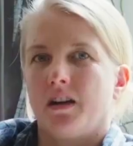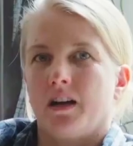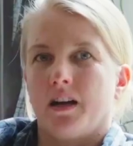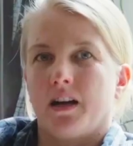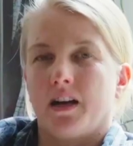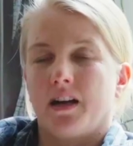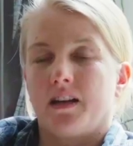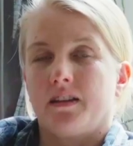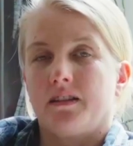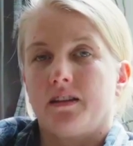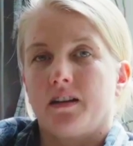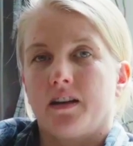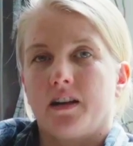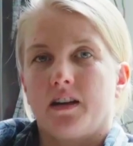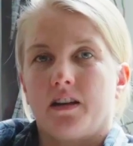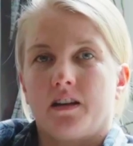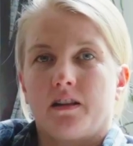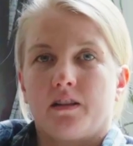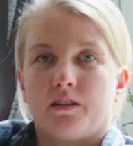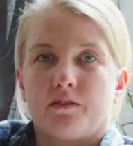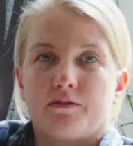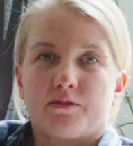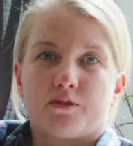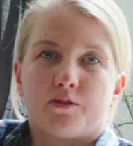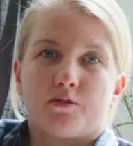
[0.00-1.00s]
And
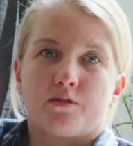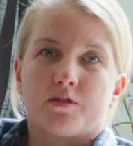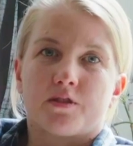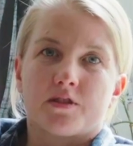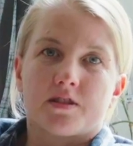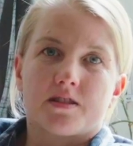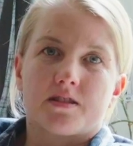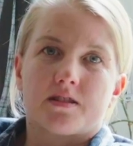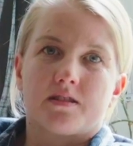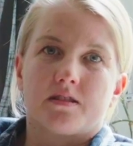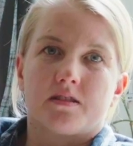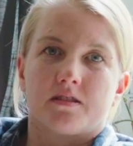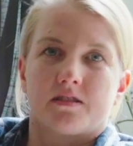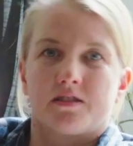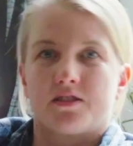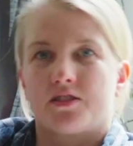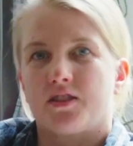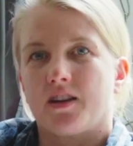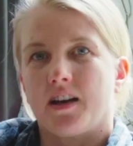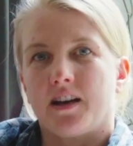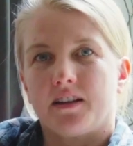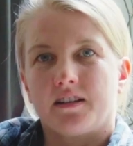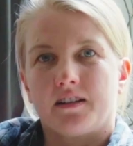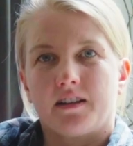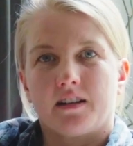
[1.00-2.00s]
then, of course,
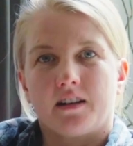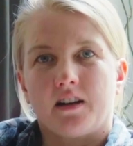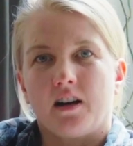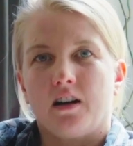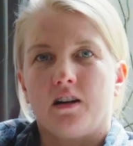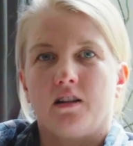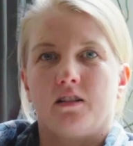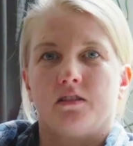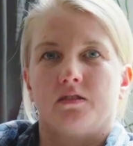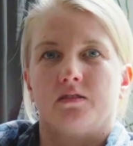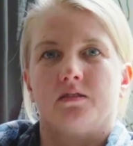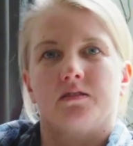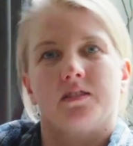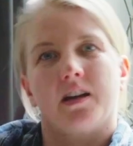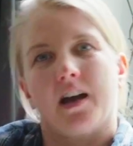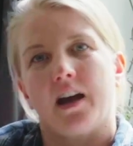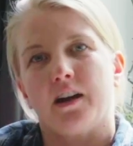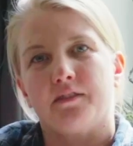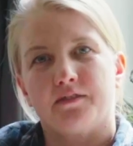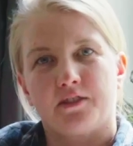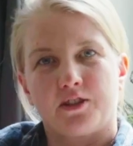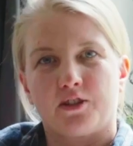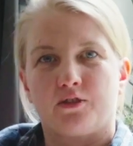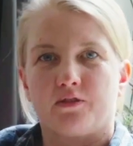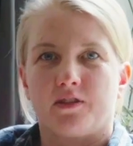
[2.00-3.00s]
to end it all,
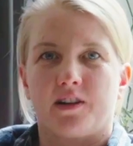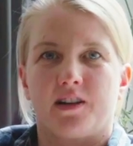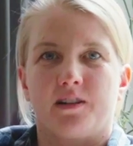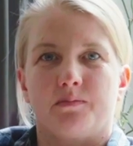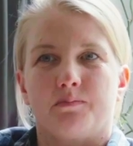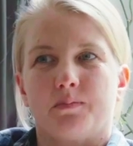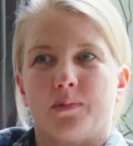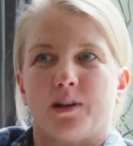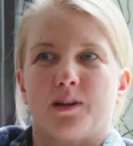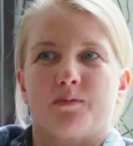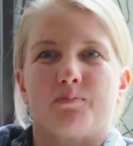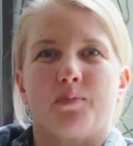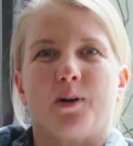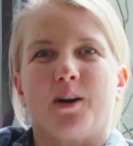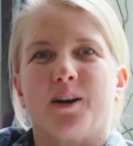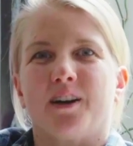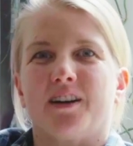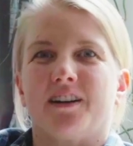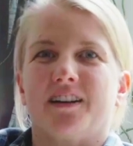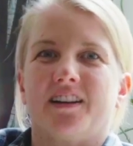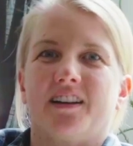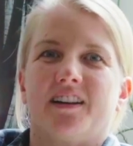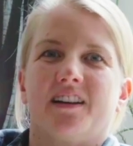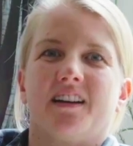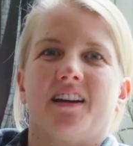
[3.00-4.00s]
have the great big
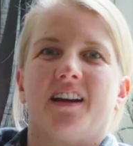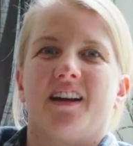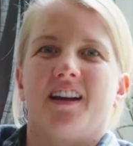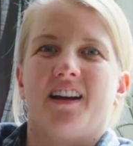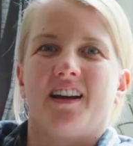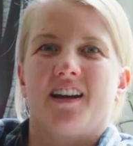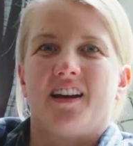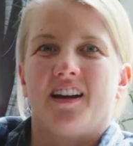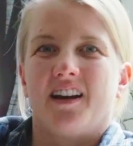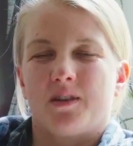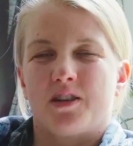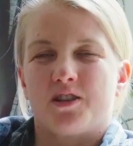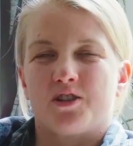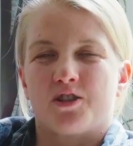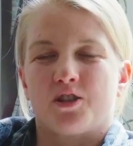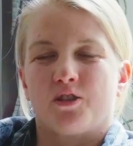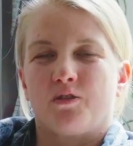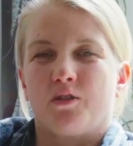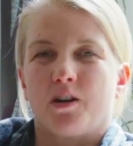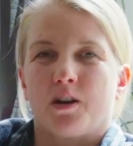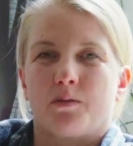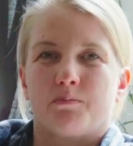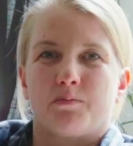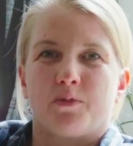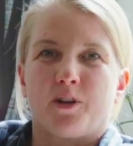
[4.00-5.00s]
party and show
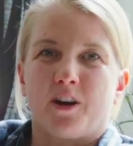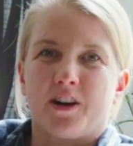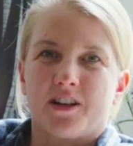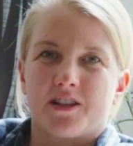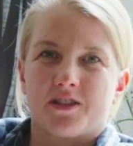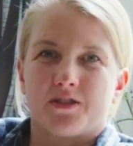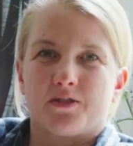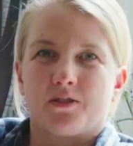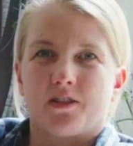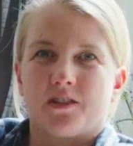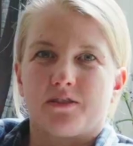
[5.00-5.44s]
our pride to